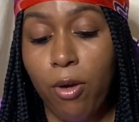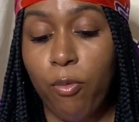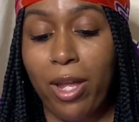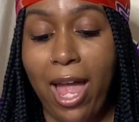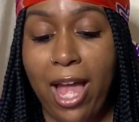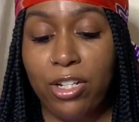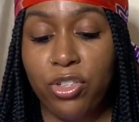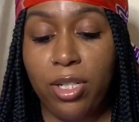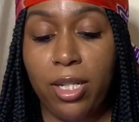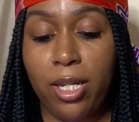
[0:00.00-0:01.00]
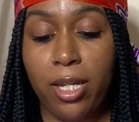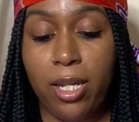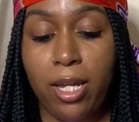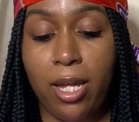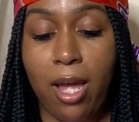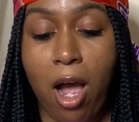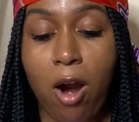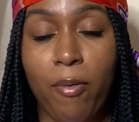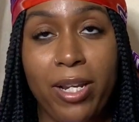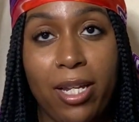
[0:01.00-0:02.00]
we actually
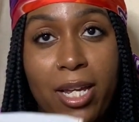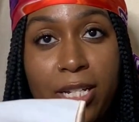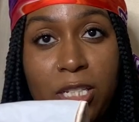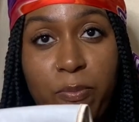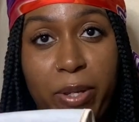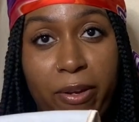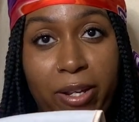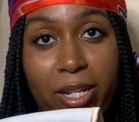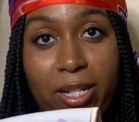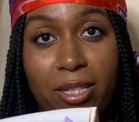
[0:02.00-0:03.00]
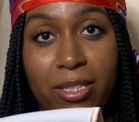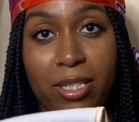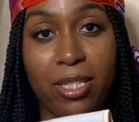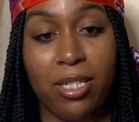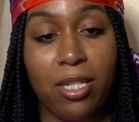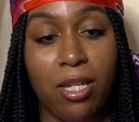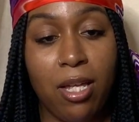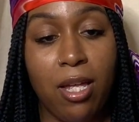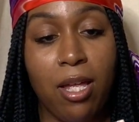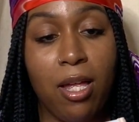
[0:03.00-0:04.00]
already experienced
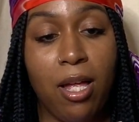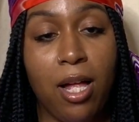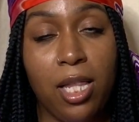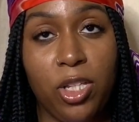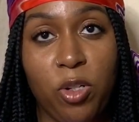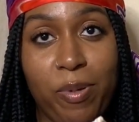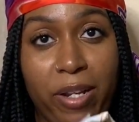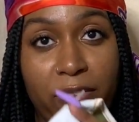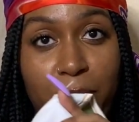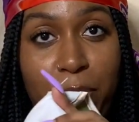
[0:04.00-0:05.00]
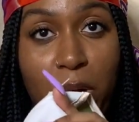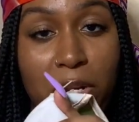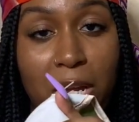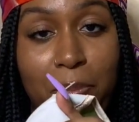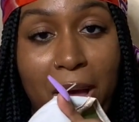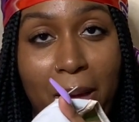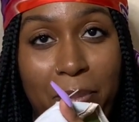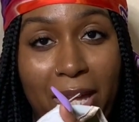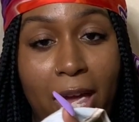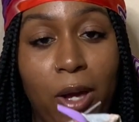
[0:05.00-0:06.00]
a little bit of the boning
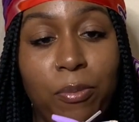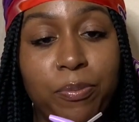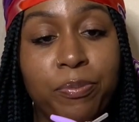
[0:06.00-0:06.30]
popping out.